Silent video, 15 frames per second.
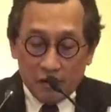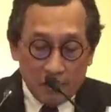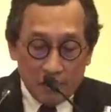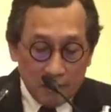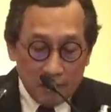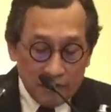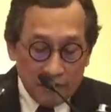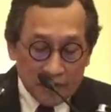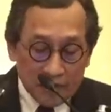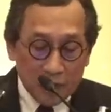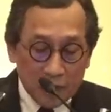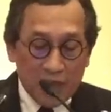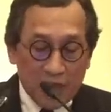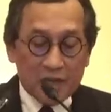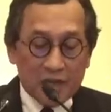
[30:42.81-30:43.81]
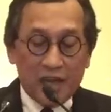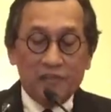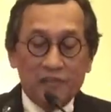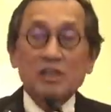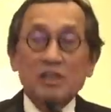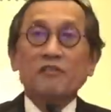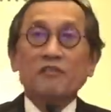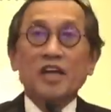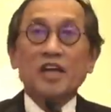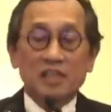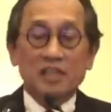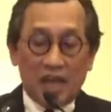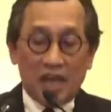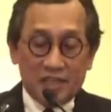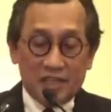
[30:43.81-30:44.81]
rescuing and
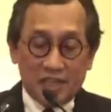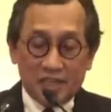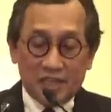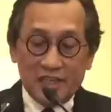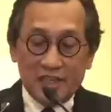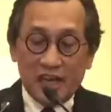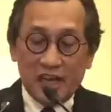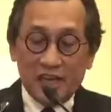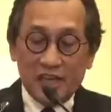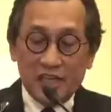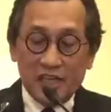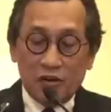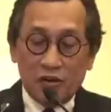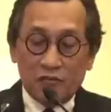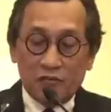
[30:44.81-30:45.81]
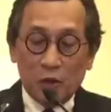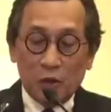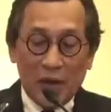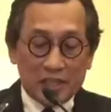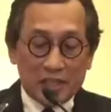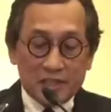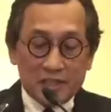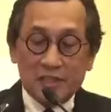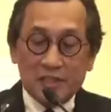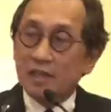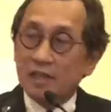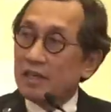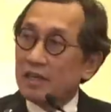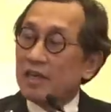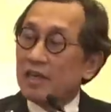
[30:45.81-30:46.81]
revitalizing the idea of the West.
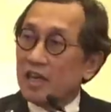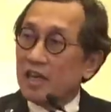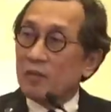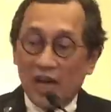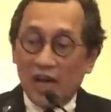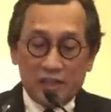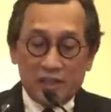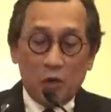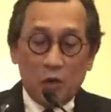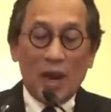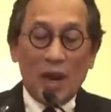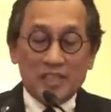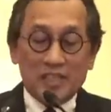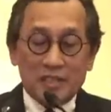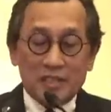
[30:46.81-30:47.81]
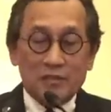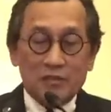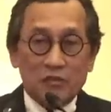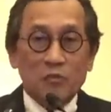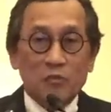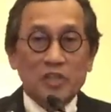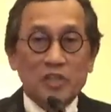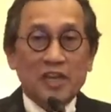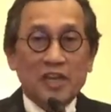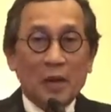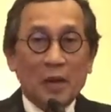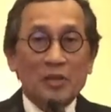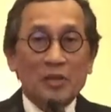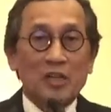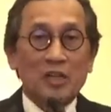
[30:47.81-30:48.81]
And by the West, with a
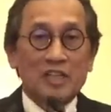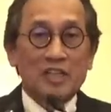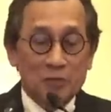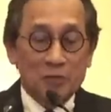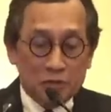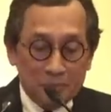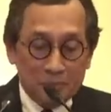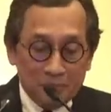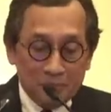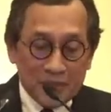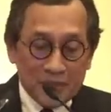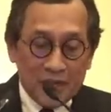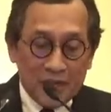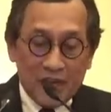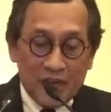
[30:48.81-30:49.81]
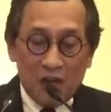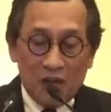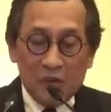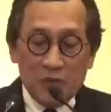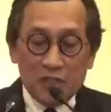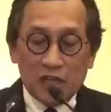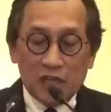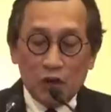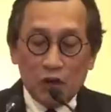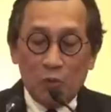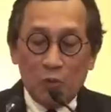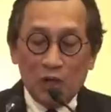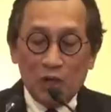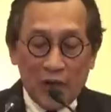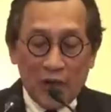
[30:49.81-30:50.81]
capital W, I mean the
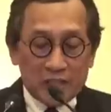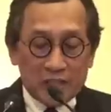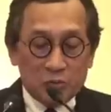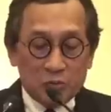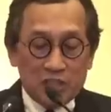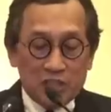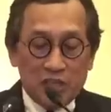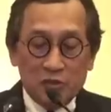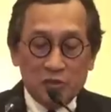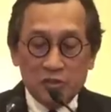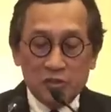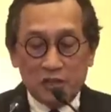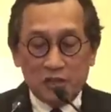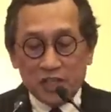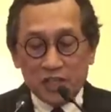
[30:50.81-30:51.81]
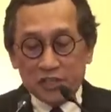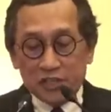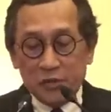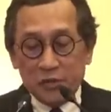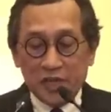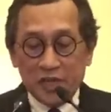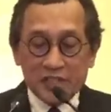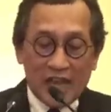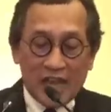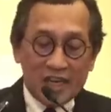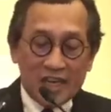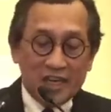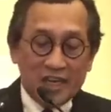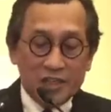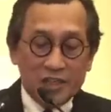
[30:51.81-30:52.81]
global West, which includes not just US,
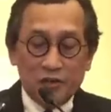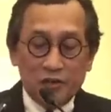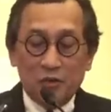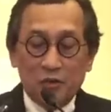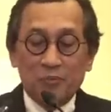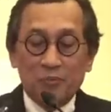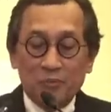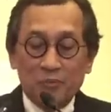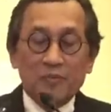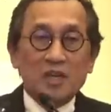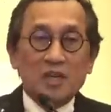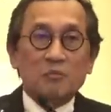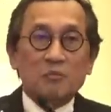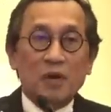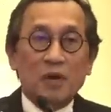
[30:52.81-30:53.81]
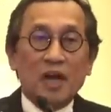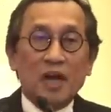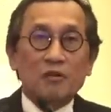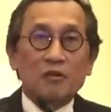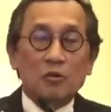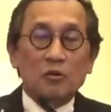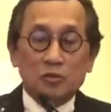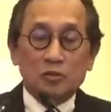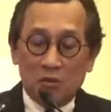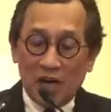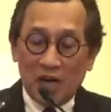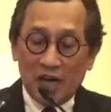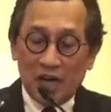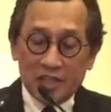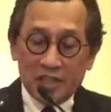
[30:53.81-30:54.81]
Canada, and Europe, but also
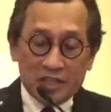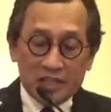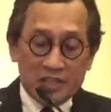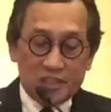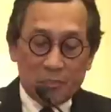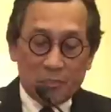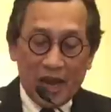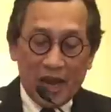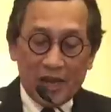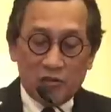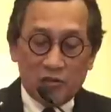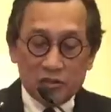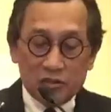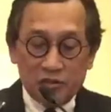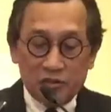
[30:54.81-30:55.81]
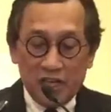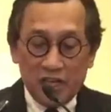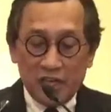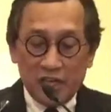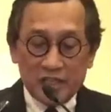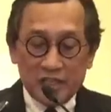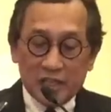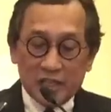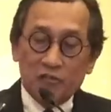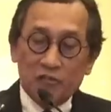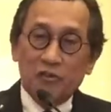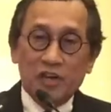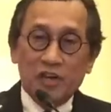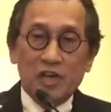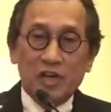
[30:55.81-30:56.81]
among others, Japan, Australia, and South
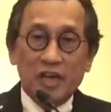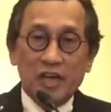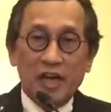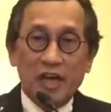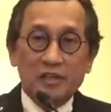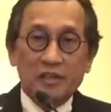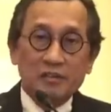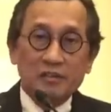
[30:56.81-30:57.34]
Korea, and